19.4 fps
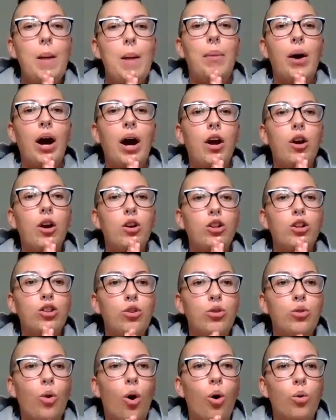But
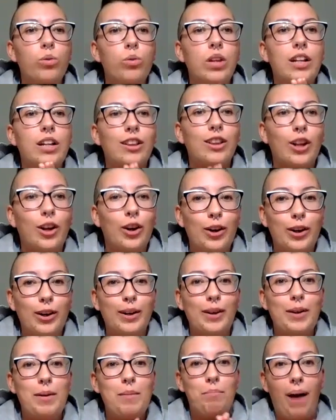you only
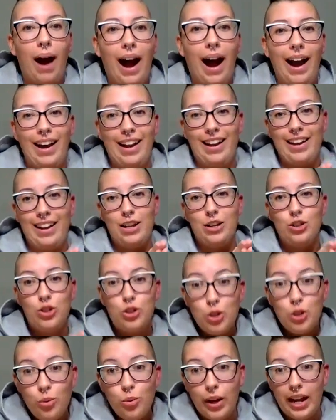learn
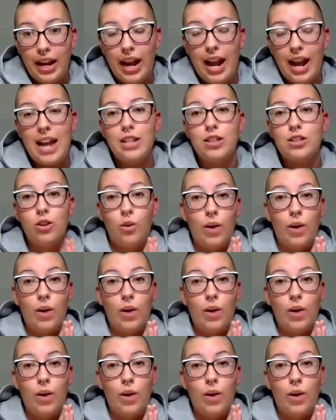by doing.